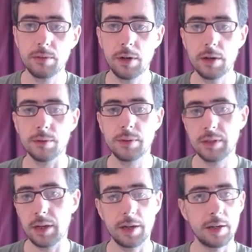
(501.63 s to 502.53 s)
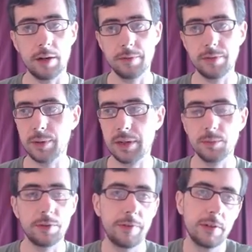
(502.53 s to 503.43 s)
oh no I can't view any
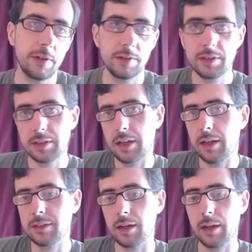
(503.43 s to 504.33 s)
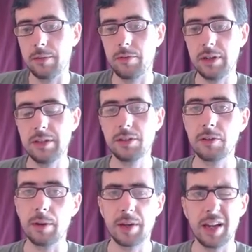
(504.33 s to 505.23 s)
more photos until I sign up for an
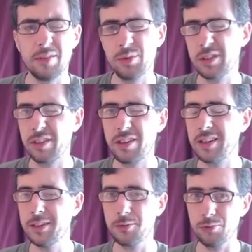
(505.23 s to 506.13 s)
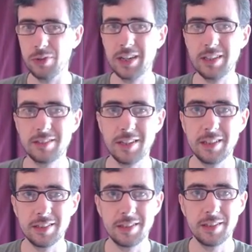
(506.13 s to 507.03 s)
Instagram account which I think is really
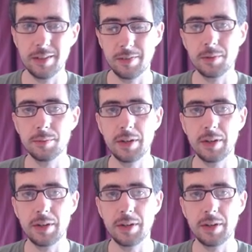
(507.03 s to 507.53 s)
sleazy if I'm